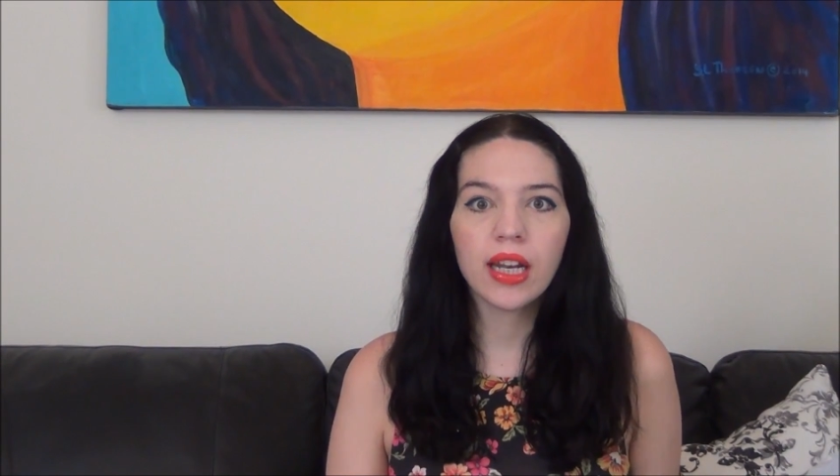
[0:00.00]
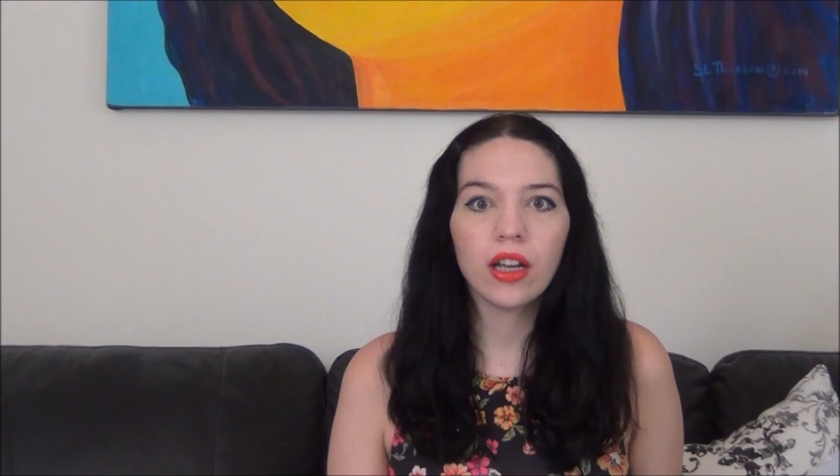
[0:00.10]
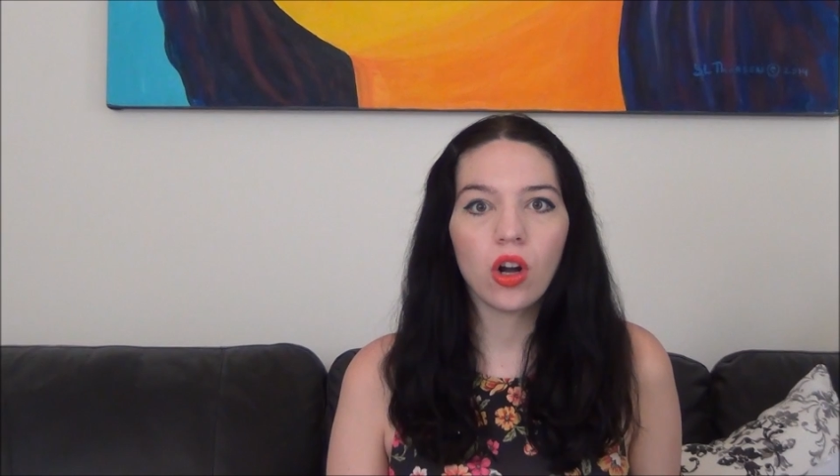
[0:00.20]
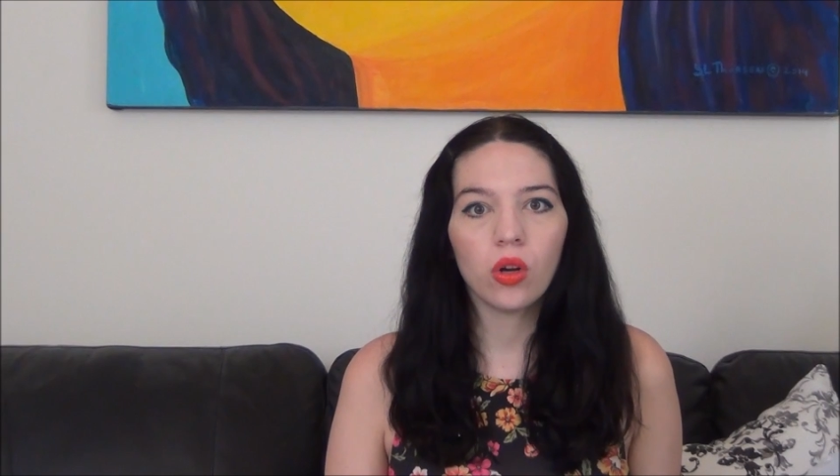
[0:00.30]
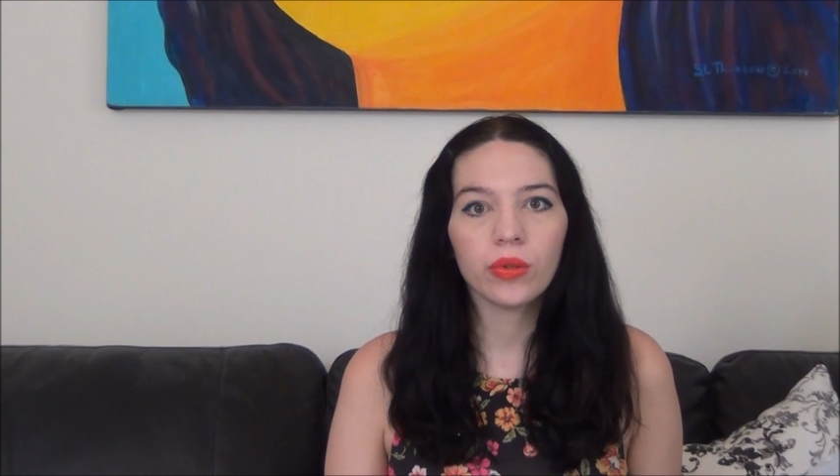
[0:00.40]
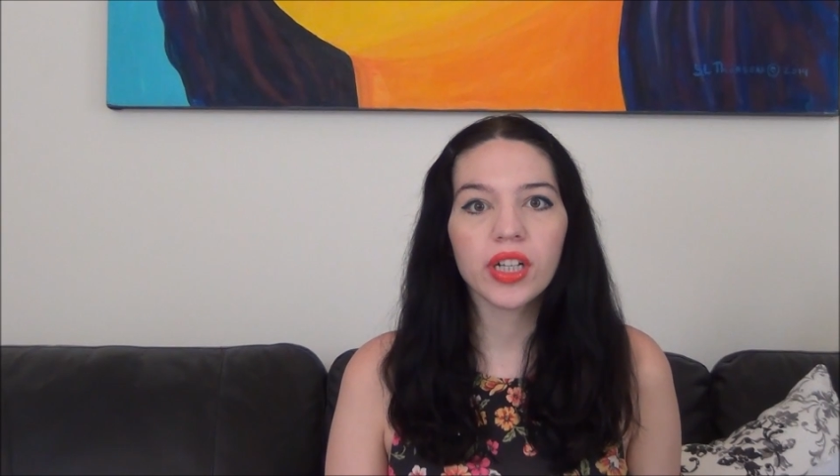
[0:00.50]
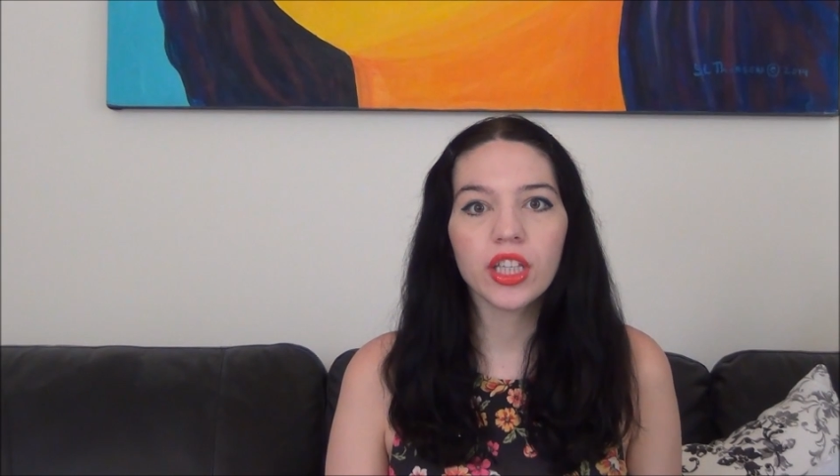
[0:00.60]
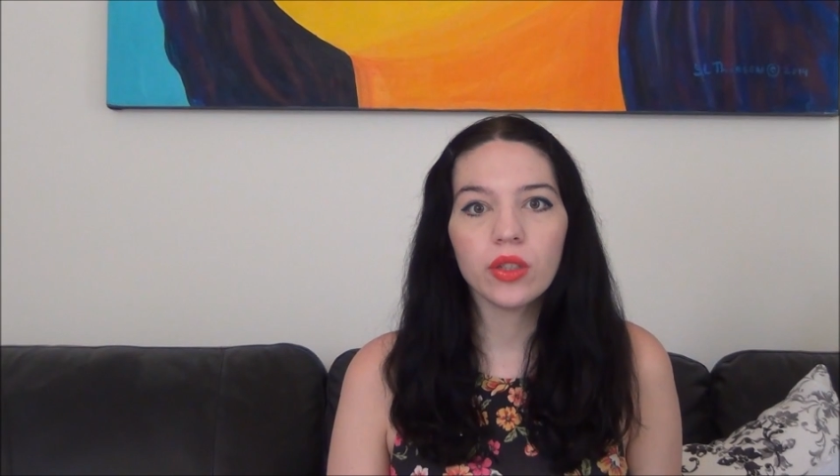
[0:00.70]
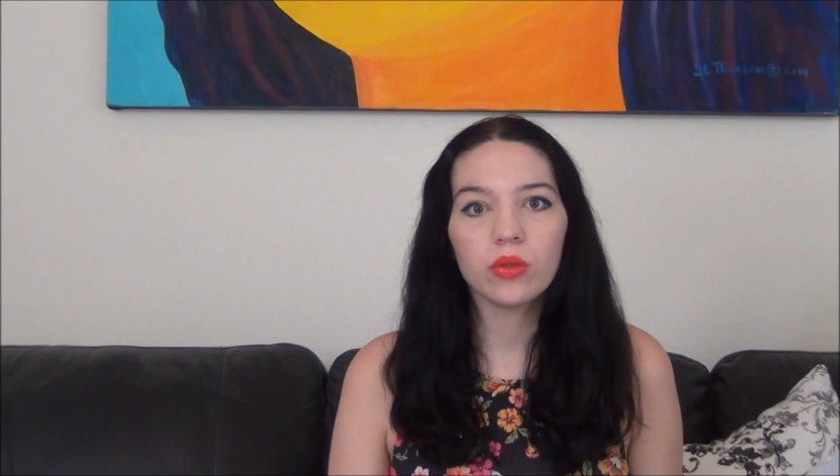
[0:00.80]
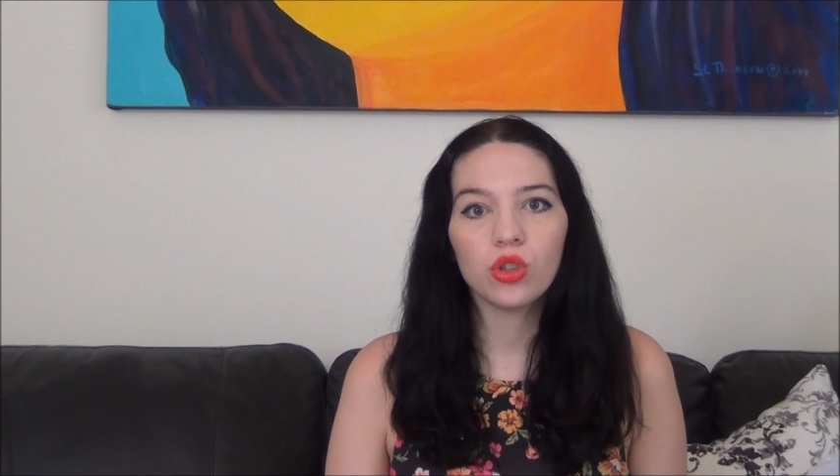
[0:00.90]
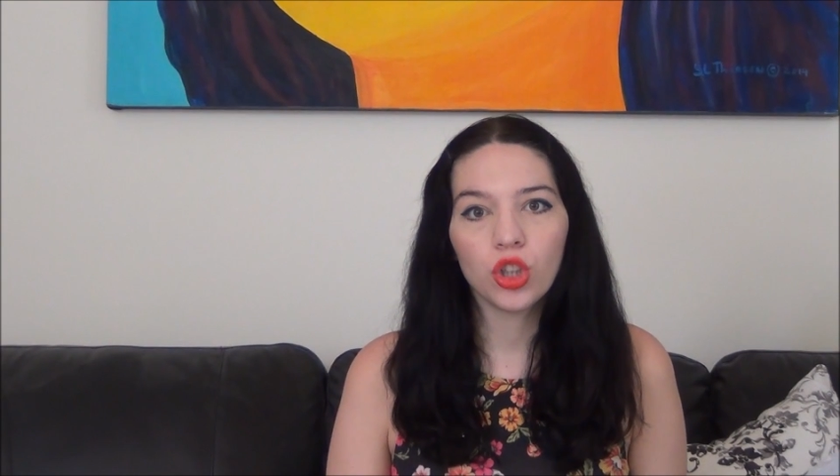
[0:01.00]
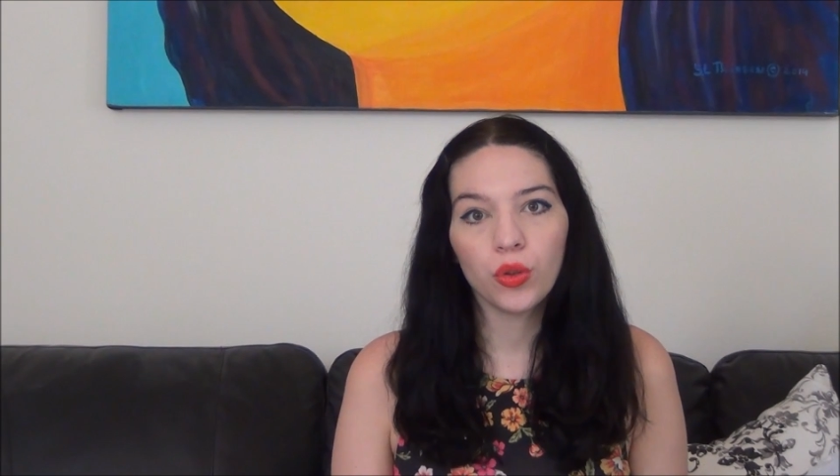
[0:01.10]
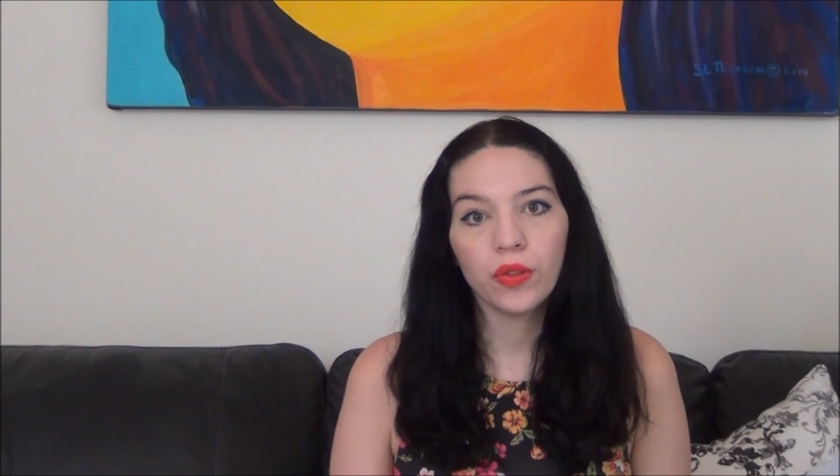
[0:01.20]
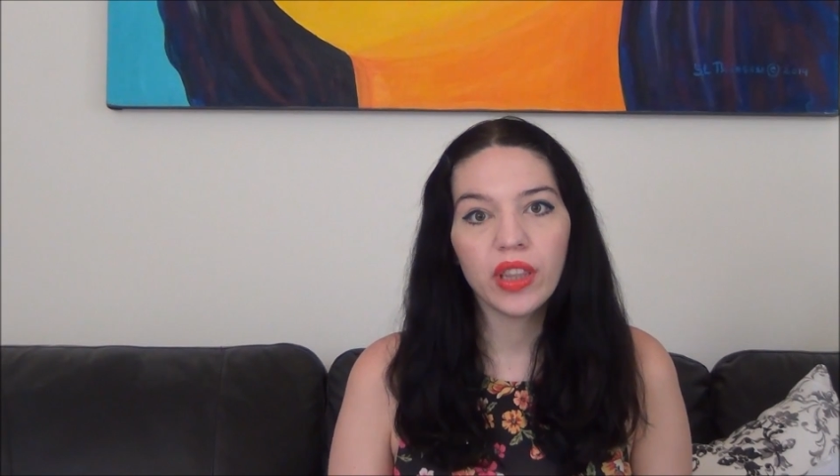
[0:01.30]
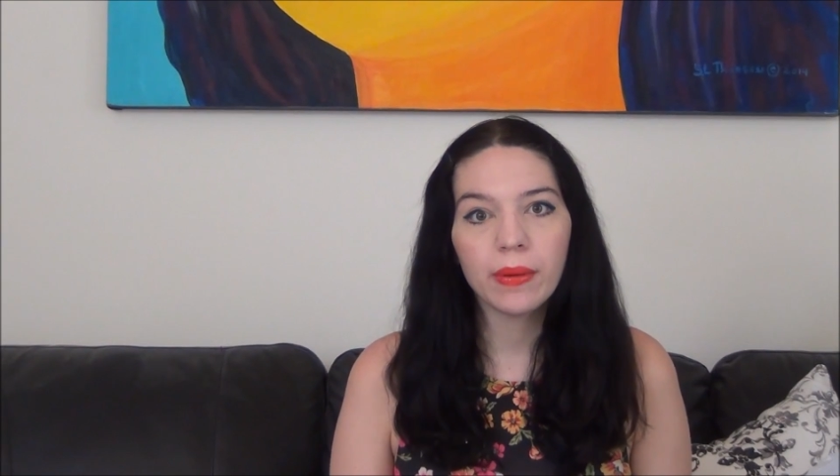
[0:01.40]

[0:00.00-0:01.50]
and I already used two of